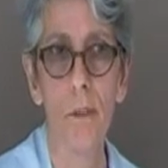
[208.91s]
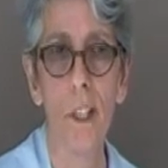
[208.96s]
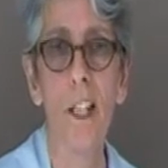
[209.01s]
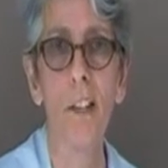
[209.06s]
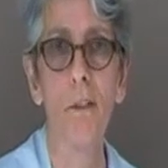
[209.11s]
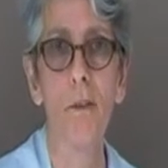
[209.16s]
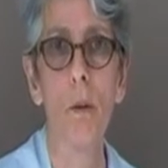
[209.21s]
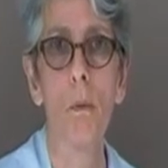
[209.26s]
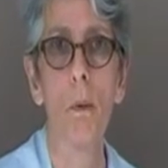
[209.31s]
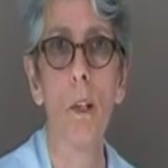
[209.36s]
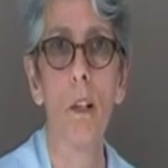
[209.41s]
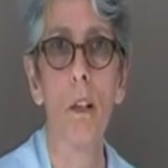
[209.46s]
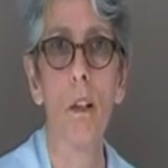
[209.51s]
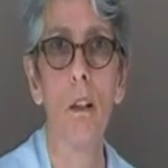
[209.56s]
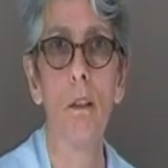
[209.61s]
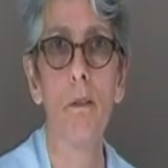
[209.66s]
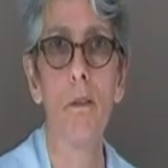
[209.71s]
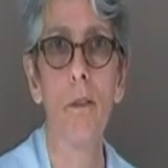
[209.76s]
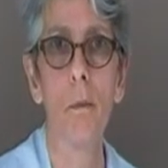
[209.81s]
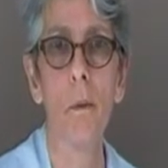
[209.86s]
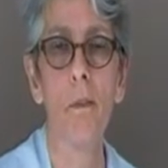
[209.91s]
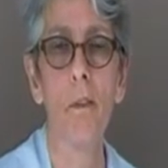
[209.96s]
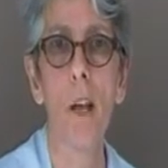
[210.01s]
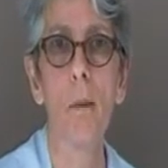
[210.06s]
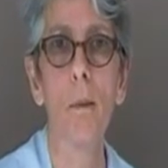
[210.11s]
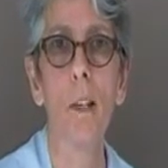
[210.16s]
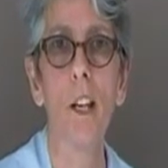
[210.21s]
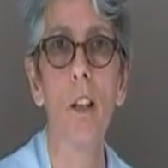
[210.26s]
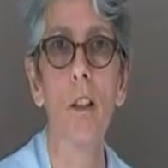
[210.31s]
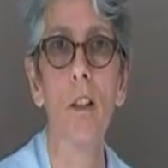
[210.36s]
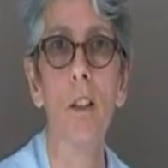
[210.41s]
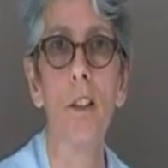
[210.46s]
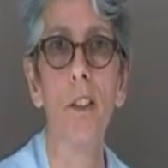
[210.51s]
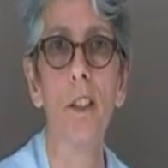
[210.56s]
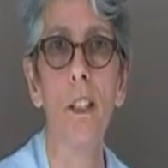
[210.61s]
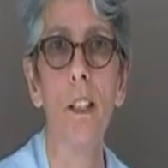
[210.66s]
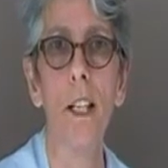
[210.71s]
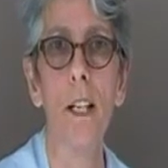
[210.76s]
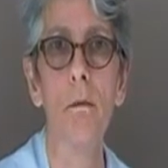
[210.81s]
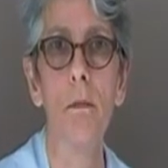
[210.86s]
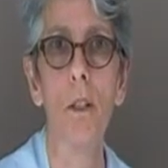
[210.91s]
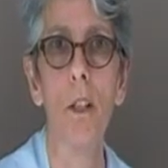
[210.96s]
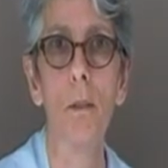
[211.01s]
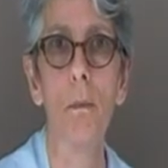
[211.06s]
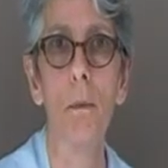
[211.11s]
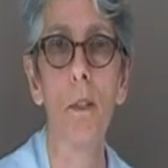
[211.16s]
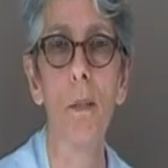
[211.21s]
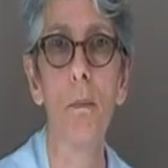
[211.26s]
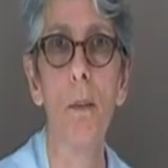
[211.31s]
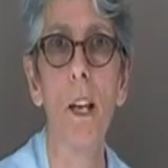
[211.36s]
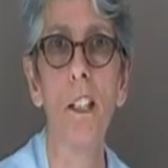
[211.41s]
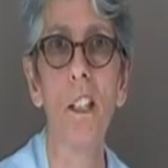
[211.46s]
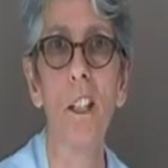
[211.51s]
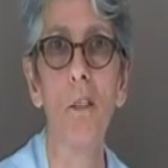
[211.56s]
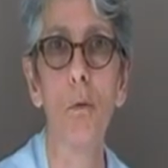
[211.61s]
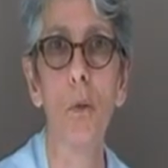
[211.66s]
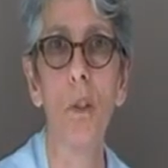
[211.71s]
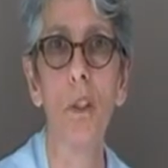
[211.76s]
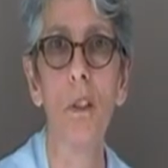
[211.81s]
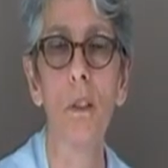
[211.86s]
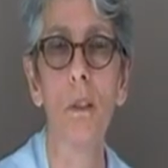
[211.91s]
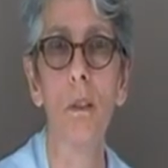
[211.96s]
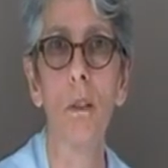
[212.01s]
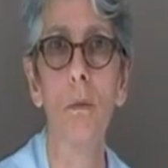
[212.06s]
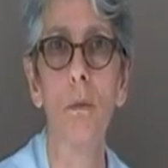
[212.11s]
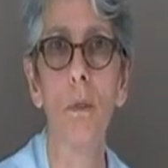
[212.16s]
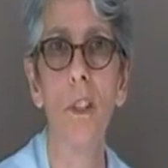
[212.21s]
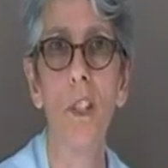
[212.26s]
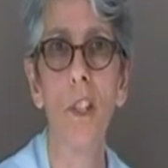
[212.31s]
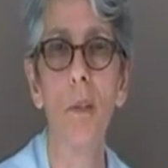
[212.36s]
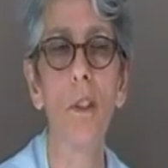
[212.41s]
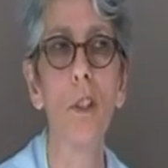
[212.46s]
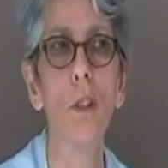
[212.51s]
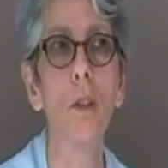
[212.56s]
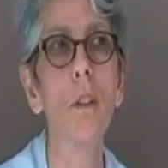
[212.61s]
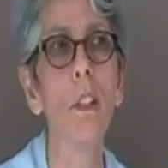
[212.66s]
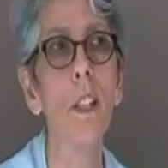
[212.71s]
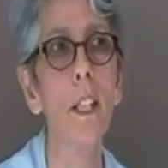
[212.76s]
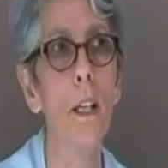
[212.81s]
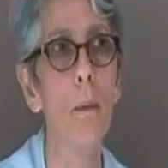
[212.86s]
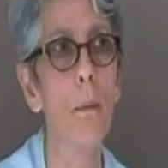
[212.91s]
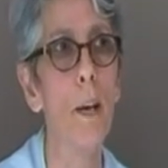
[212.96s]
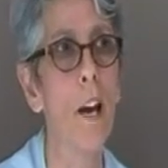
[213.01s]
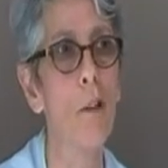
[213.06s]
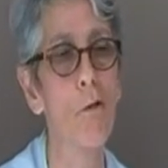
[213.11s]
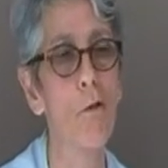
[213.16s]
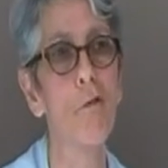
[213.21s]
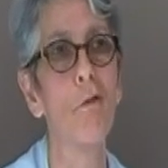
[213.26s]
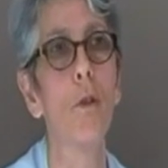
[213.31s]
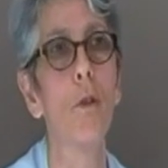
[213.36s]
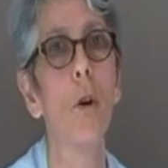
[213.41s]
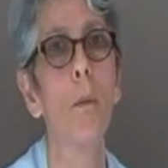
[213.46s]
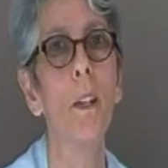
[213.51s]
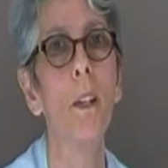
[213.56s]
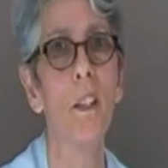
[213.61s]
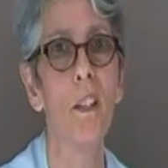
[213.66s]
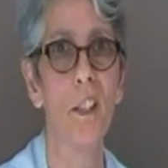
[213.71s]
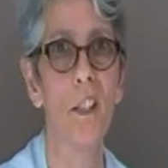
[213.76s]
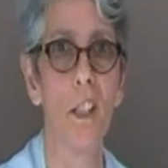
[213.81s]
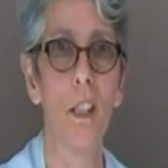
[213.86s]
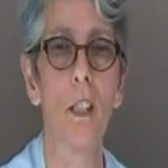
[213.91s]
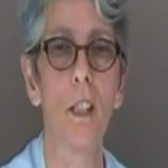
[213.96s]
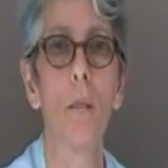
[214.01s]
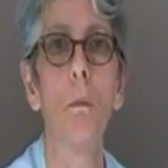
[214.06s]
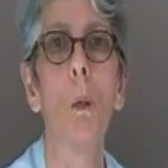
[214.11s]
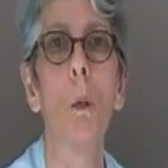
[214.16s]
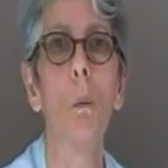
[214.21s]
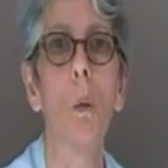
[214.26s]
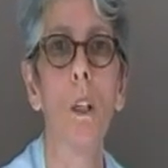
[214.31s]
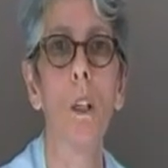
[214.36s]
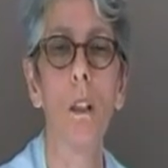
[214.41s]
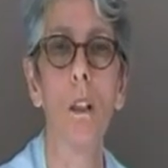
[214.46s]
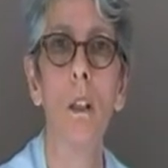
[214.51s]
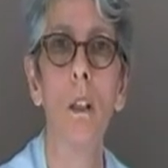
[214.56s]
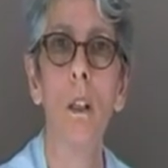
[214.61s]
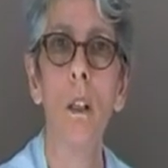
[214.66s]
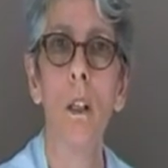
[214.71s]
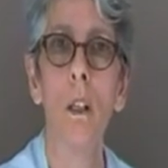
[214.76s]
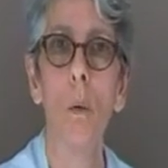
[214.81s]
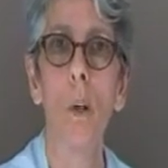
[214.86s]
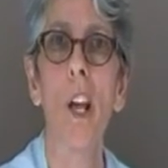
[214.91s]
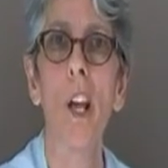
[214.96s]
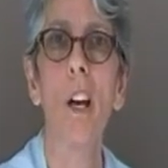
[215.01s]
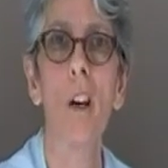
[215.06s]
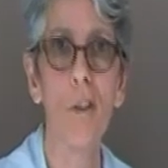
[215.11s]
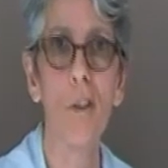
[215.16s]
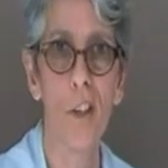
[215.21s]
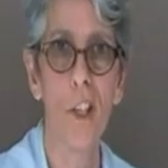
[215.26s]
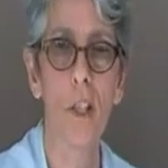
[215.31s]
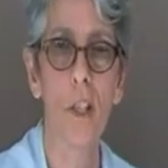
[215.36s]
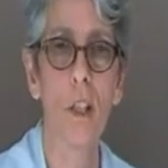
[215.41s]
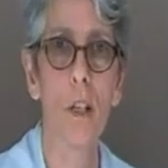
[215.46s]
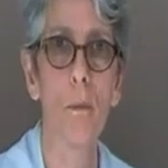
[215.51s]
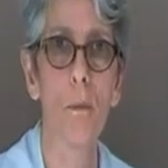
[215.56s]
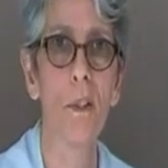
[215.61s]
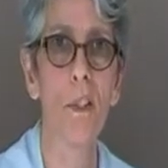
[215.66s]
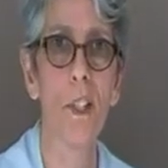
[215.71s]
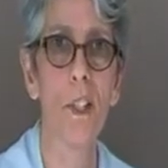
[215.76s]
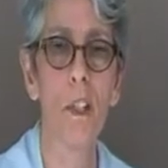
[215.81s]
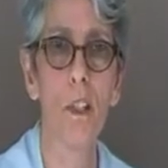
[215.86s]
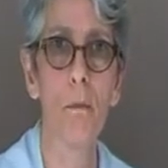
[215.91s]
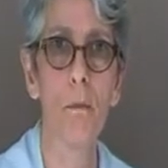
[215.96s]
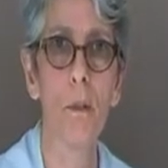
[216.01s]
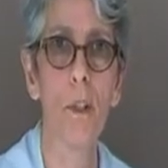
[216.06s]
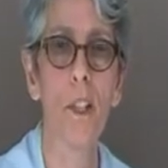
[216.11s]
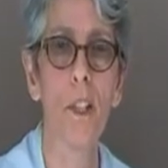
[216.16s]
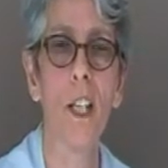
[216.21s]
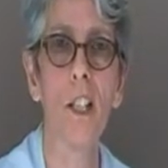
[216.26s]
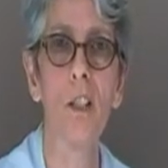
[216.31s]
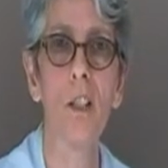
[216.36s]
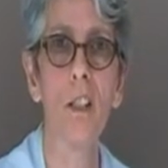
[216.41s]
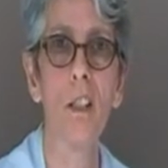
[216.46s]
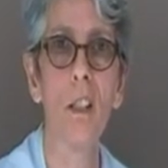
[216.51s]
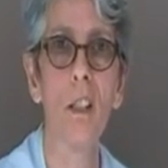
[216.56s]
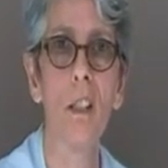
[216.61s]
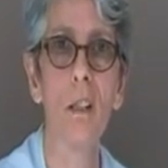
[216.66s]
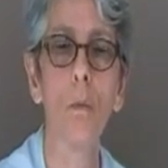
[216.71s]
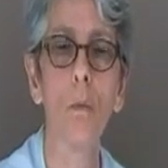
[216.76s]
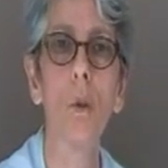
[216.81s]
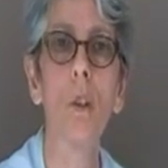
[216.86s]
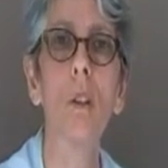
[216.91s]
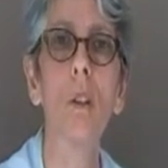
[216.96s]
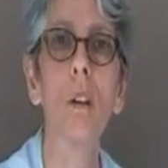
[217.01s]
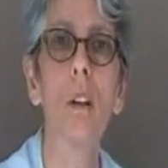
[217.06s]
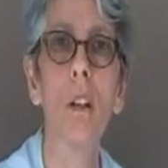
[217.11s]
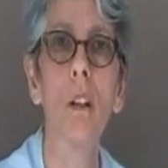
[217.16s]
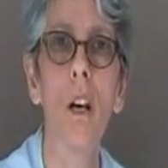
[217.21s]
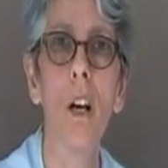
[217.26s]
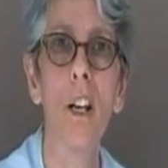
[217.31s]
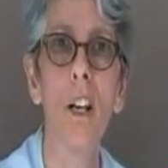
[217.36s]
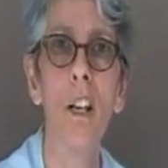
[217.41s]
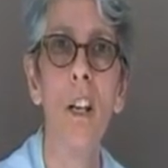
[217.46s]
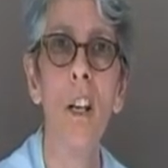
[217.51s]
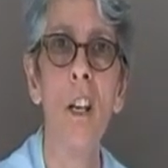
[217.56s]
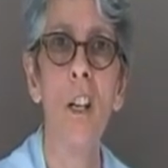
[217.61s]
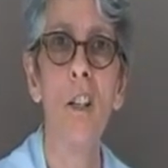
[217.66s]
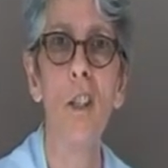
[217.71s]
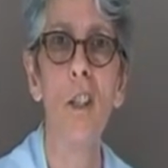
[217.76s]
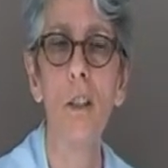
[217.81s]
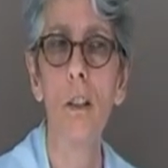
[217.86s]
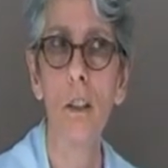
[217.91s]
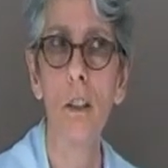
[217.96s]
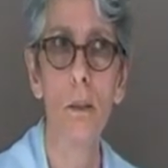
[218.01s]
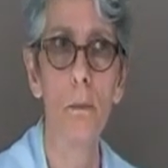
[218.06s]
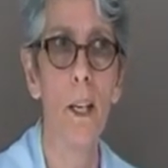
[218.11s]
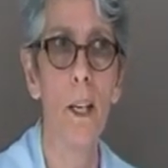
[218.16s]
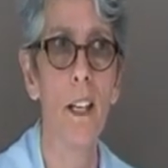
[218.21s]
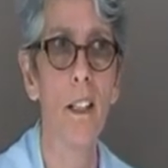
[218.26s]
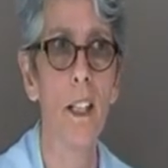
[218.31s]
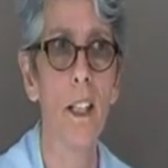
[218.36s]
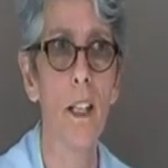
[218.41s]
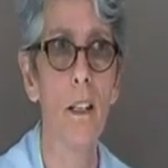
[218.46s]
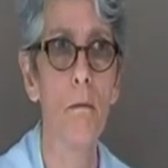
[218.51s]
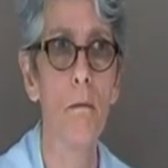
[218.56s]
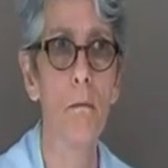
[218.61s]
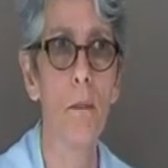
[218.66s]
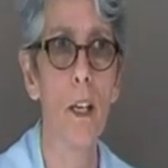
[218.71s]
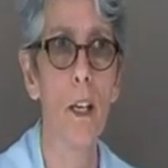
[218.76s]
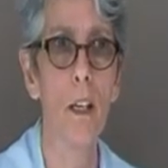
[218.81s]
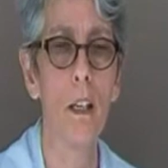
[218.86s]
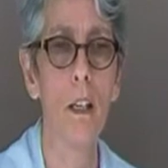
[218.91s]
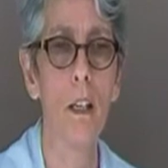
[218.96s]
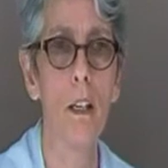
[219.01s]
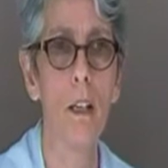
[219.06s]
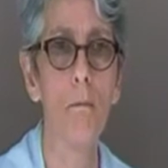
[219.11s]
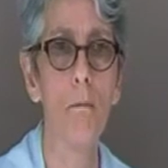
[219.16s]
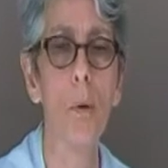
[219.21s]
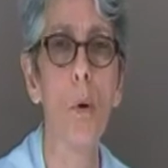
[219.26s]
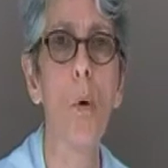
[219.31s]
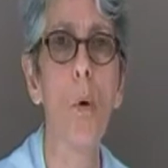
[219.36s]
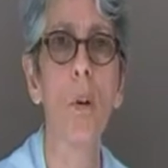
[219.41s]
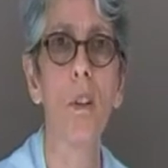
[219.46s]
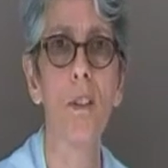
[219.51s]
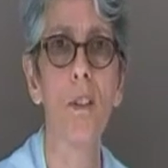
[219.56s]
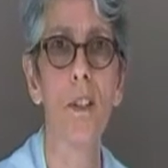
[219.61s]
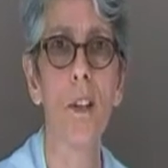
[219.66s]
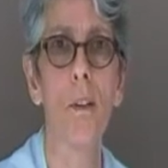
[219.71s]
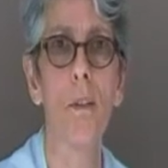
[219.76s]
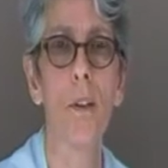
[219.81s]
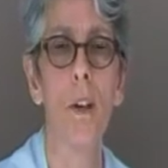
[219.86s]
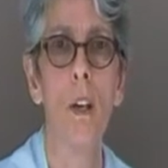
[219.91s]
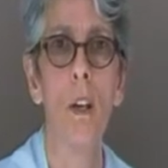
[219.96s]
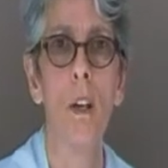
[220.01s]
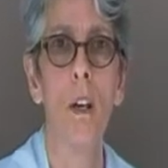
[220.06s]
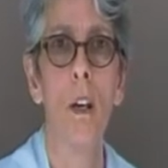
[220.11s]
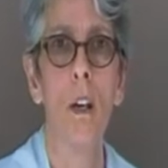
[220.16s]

really from a Family Inclusion Network perspective, was when she was talking about reforming the system and what a healthy child protection system would look like. She talked about the importance of